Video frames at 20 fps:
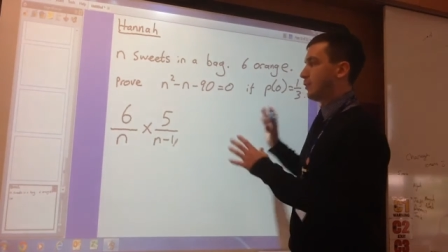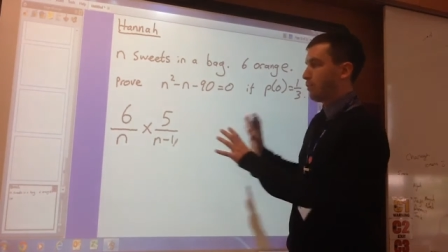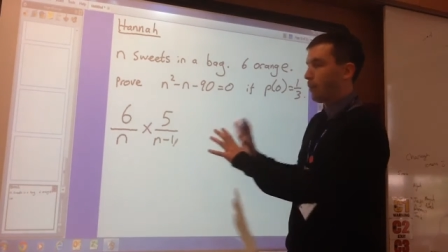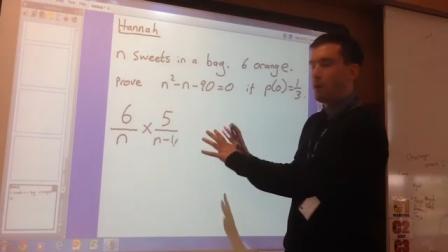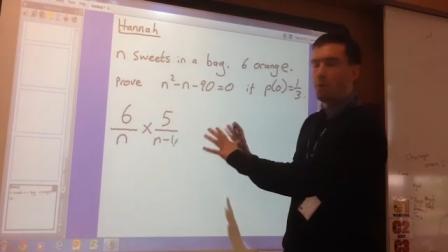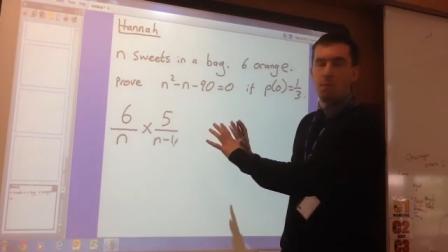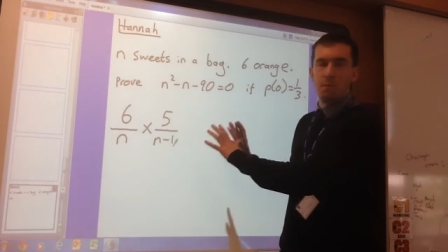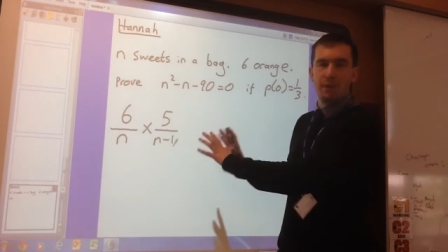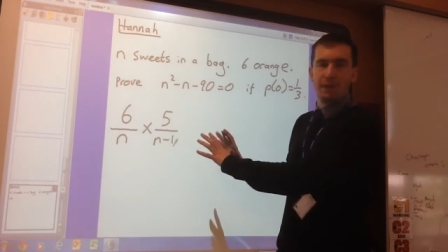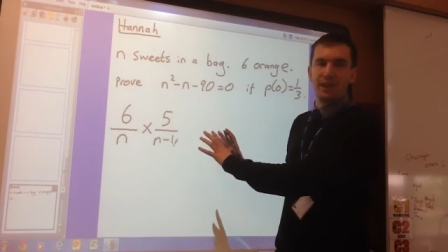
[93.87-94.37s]
The
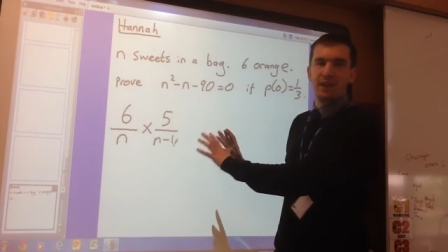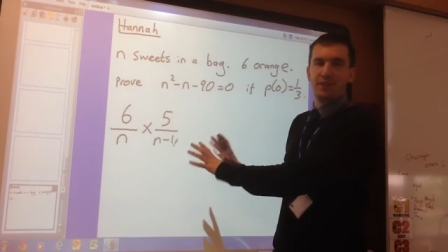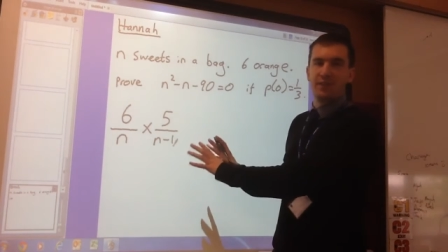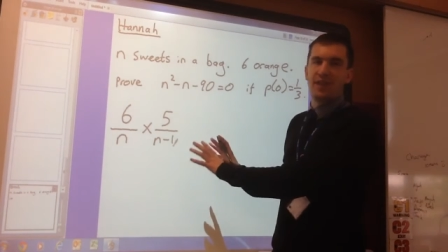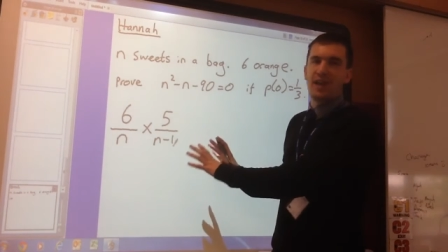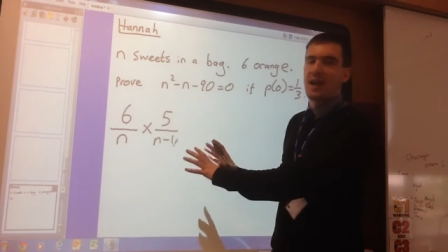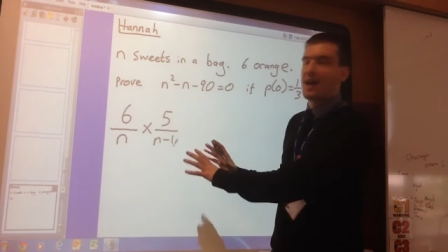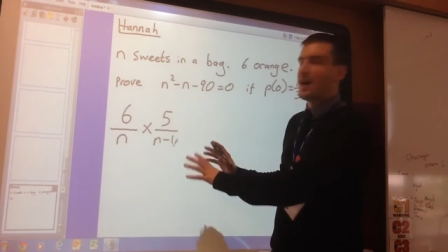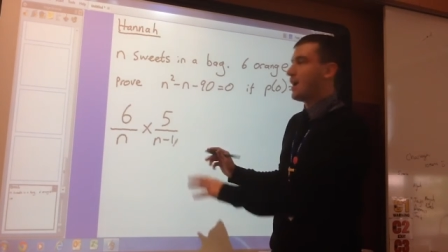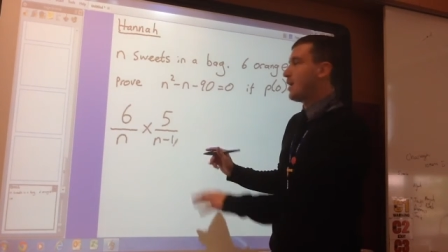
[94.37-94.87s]
probability of
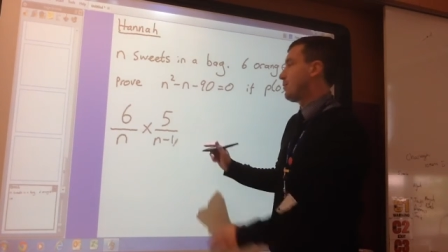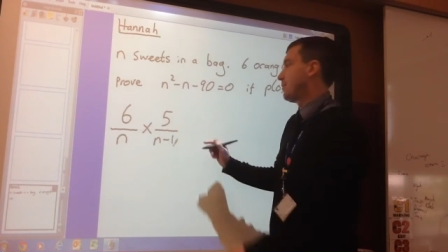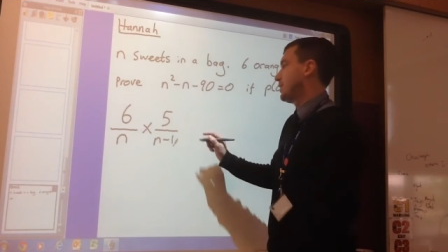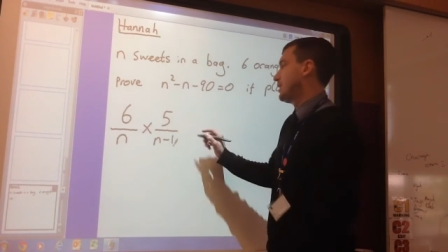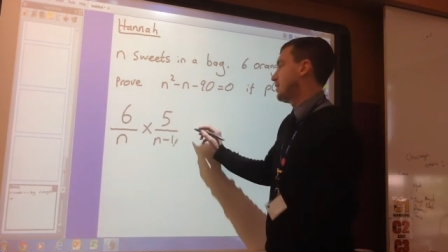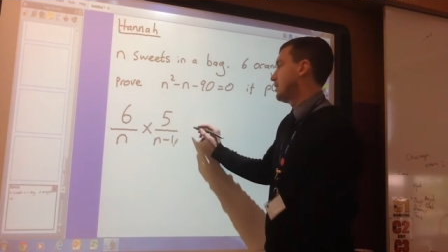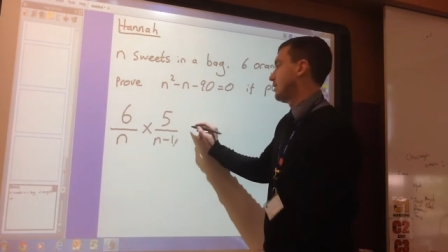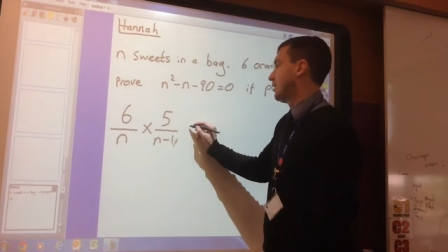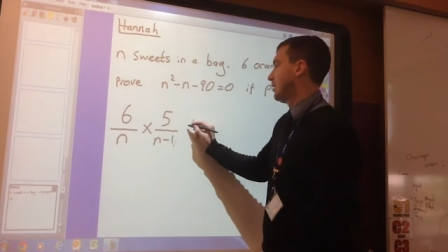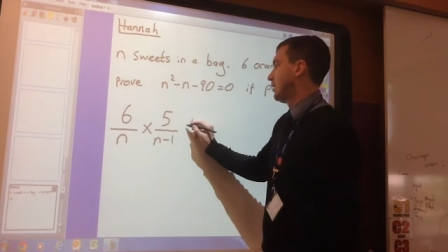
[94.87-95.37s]
that
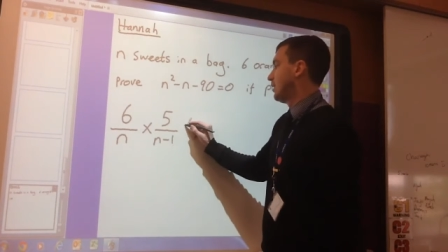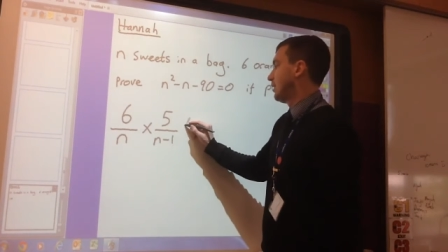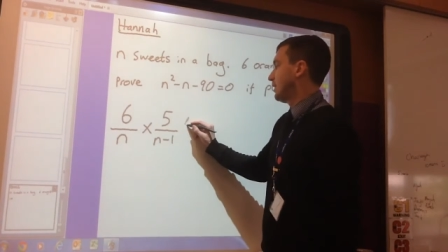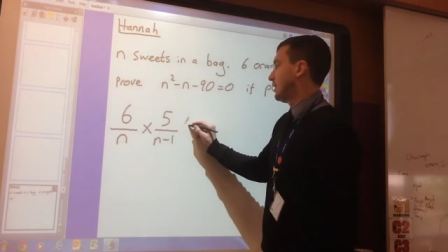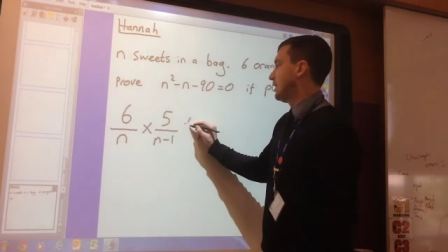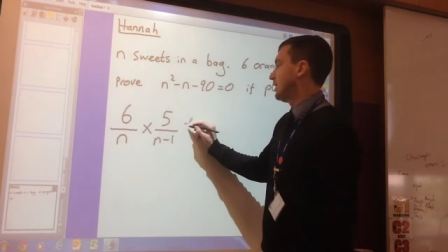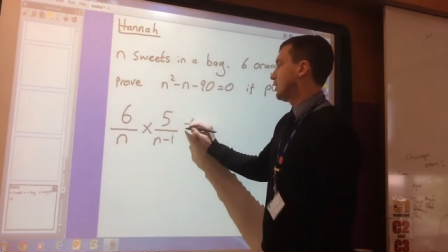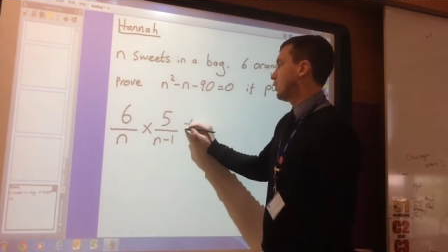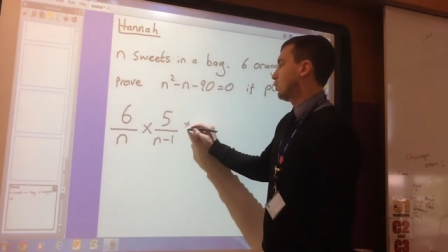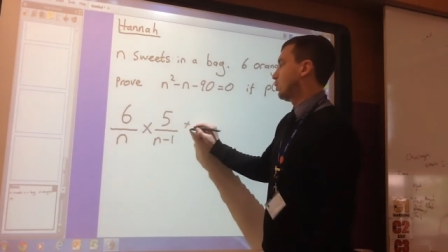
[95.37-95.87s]
happening
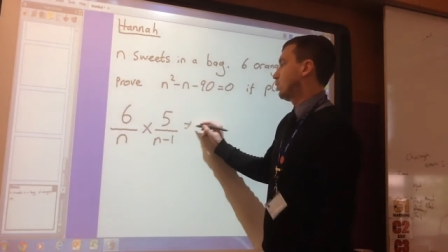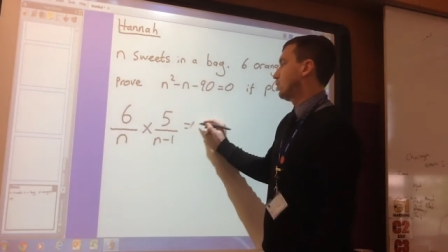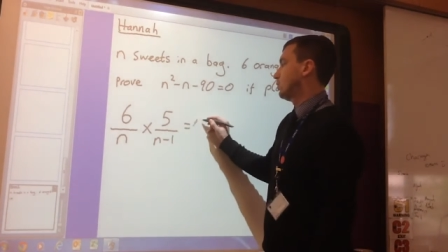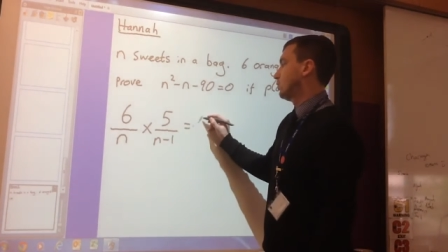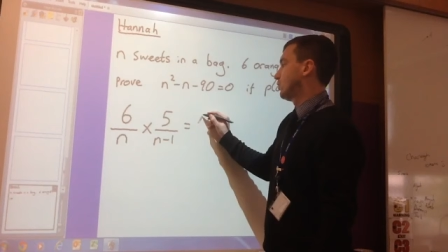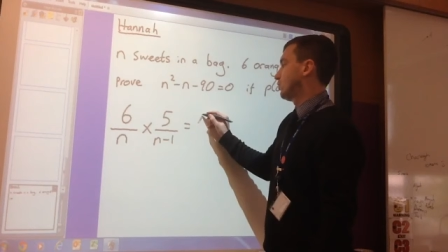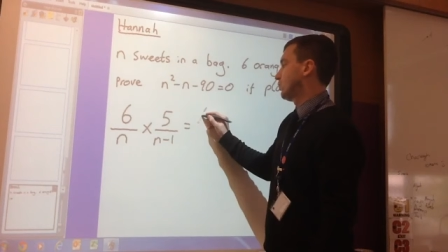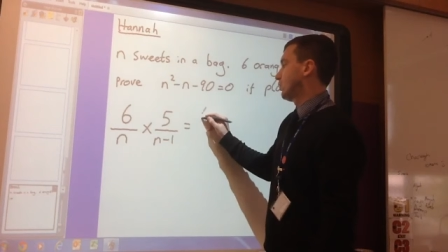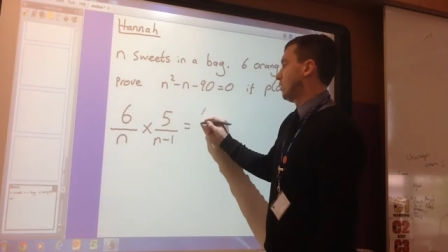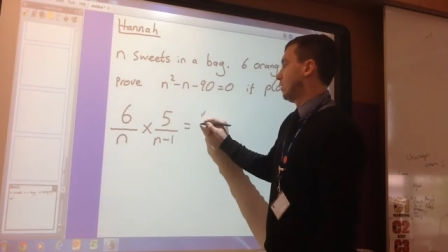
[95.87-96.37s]

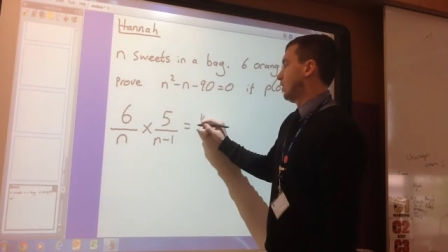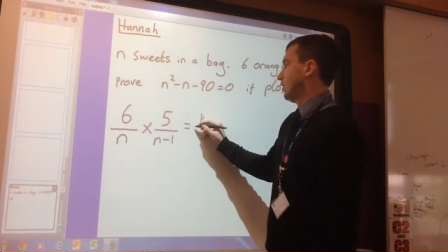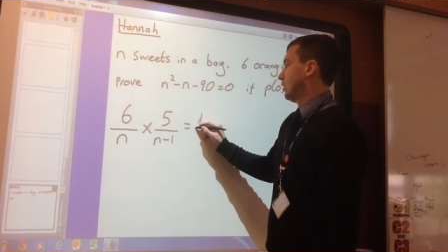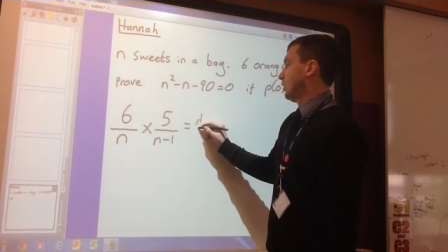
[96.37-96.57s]
equals